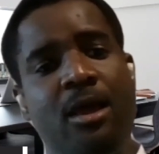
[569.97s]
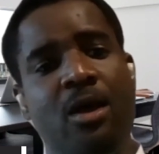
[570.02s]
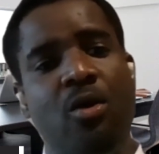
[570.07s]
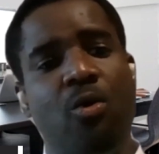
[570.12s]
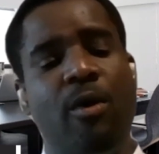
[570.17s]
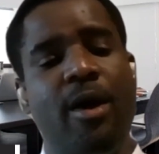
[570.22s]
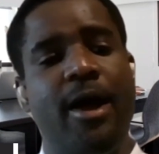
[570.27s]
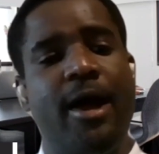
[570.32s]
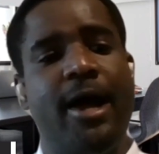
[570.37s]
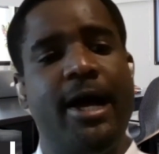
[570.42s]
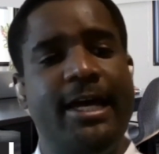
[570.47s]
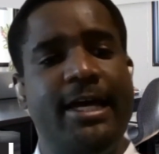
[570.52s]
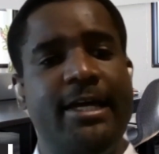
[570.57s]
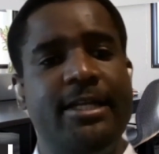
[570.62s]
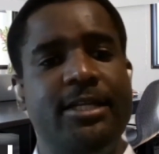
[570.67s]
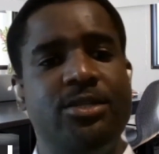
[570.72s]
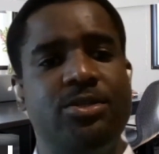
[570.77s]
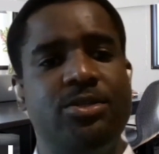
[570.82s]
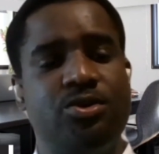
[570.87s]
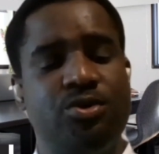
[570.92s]
where
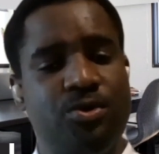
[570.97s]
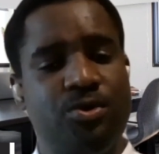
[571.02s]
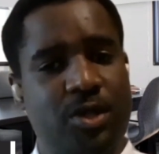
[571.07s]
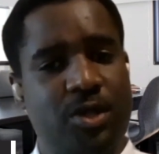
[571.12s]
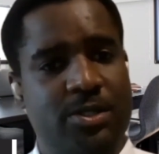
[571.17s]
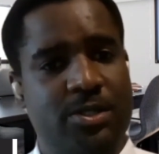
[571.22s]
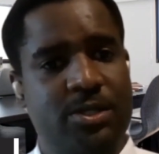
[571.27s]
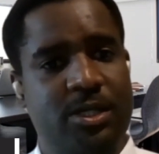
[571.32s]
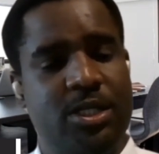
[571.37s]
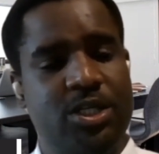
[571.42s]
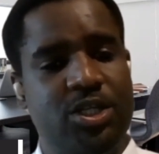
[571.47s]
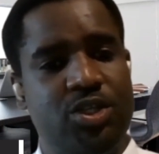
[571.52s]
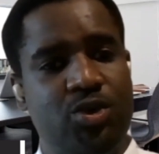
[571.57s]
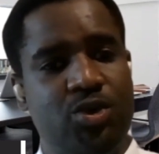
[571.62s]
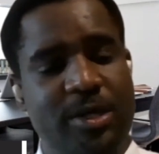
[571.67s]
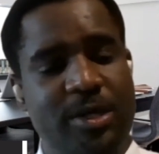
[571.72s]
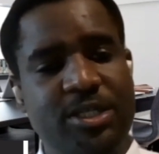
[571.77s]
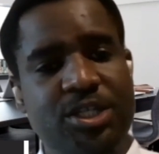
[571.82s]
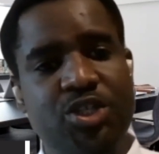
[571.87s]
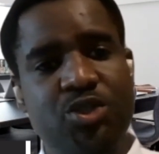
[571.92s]
in
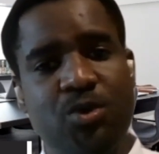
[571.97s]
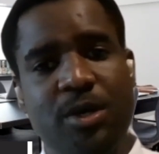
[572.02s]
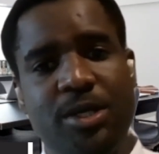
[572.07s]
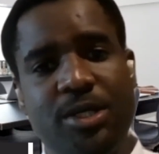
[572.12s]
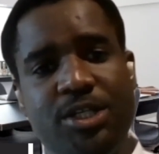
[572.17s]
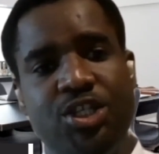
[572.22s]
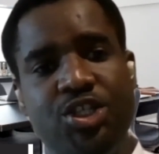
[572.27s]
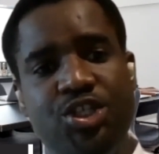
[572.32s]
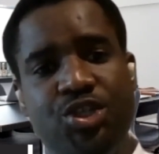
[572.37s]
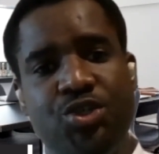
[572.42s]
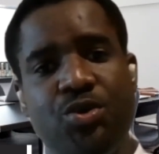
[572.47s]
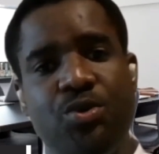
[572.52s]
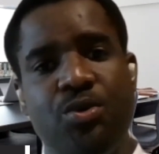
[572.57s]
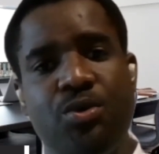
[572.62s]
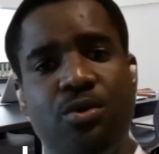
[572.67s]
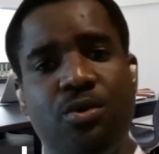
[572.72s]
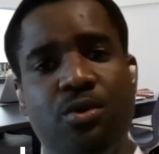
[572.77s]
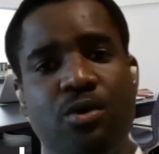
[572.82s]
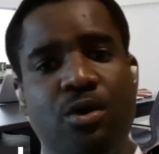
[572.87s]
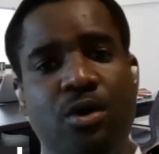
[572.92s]
2020 June,